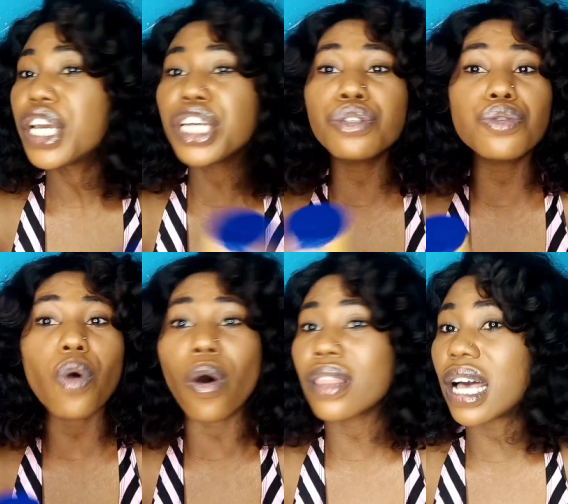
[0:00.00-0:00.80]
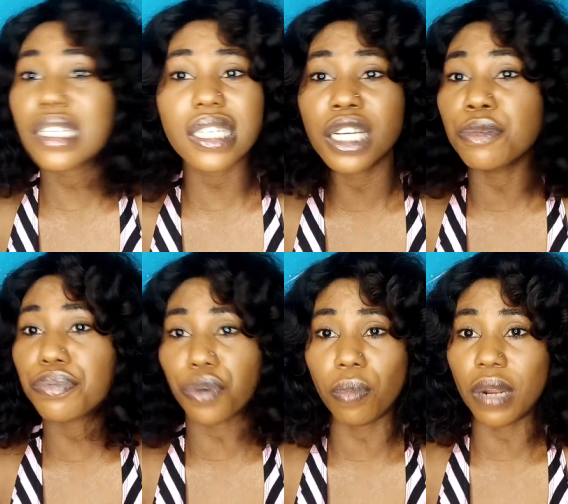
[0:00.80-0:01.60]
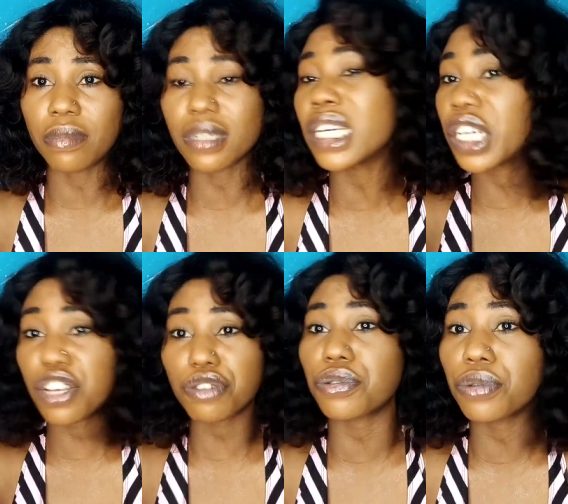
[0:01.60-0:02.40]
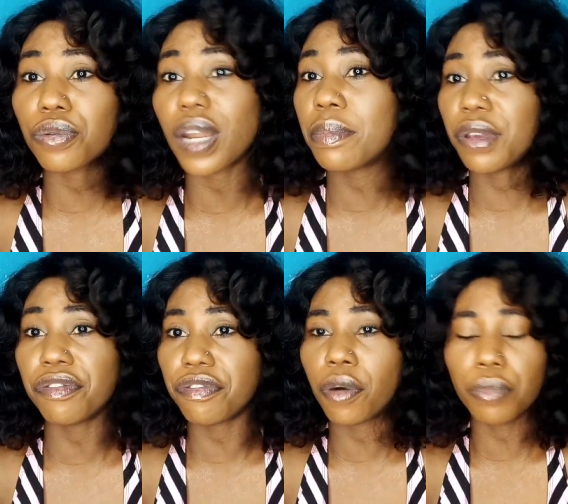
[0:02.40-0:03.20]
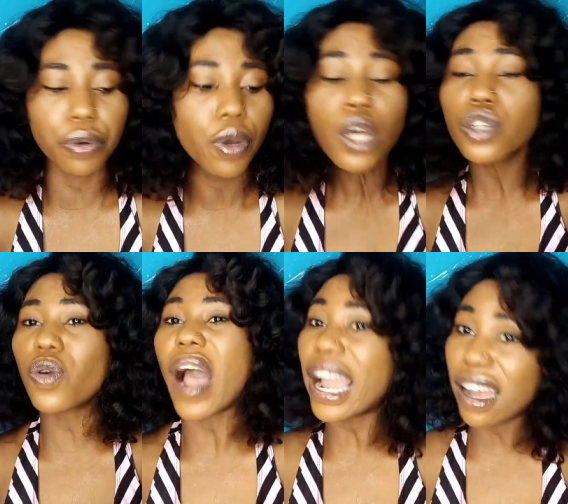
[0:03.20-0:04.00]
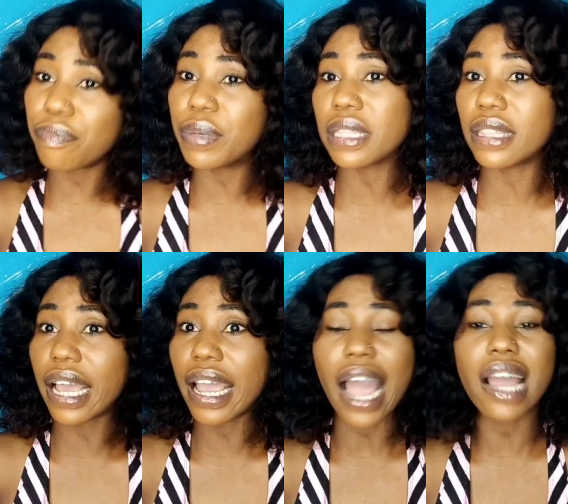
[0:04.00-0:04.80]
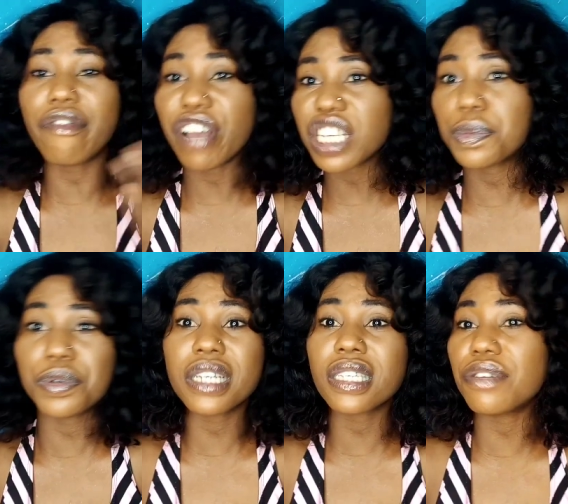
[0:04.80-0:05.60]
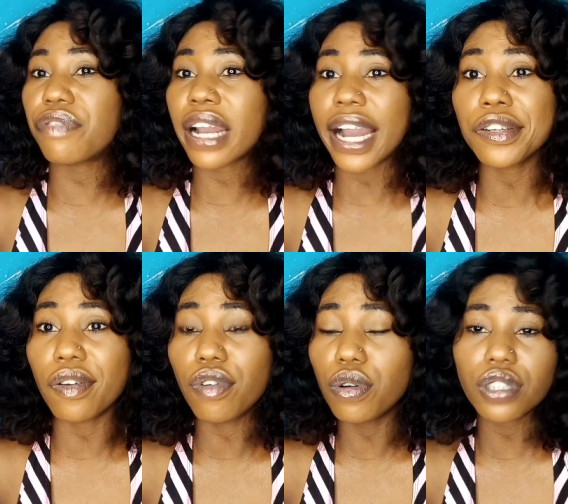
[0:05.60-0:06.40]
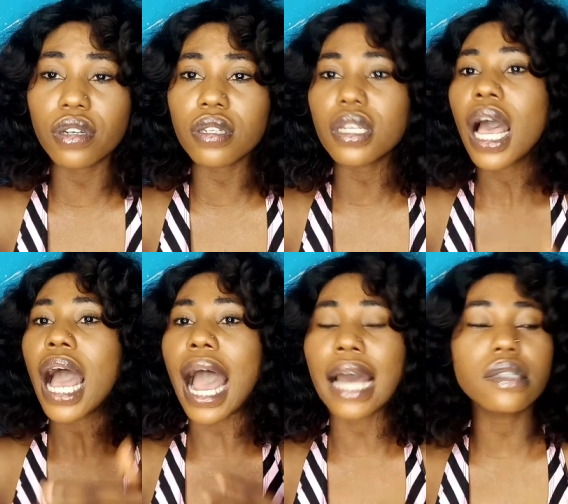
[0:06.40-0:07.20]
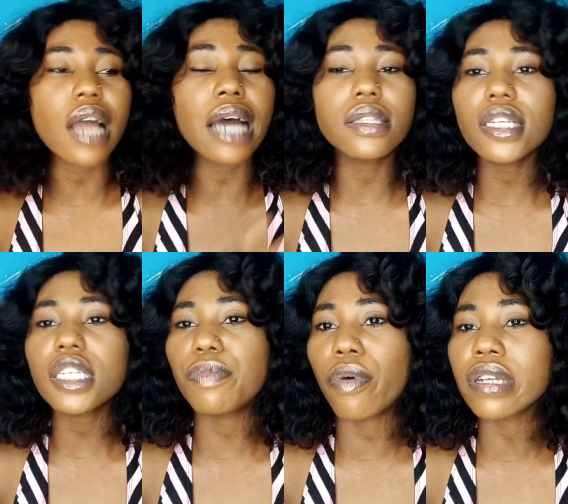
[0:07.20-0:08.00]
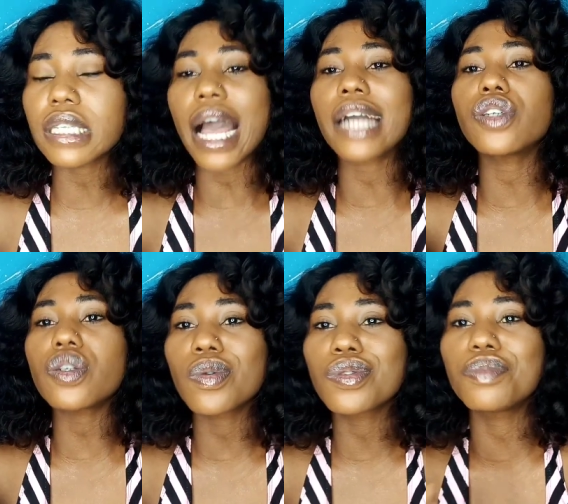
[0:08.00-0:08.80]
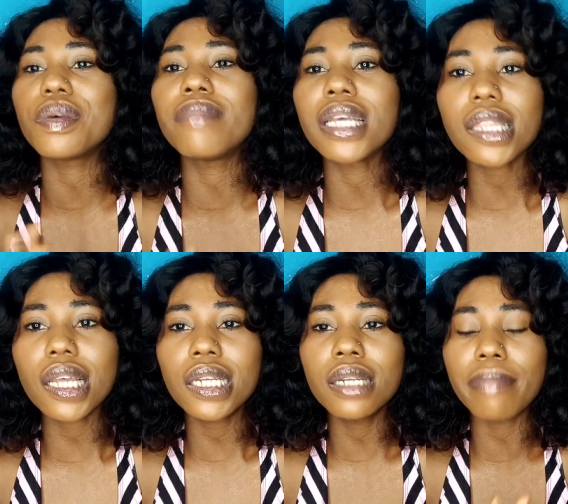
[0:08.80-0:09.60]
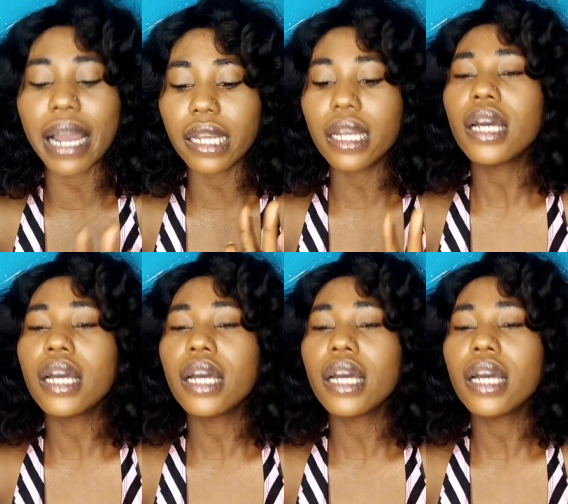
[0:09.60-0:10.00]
into other skin problems. In case you don't know, let me inform you. So I have been there. I have experienced different kind of lotions, and at this point I just want to be maintaining my,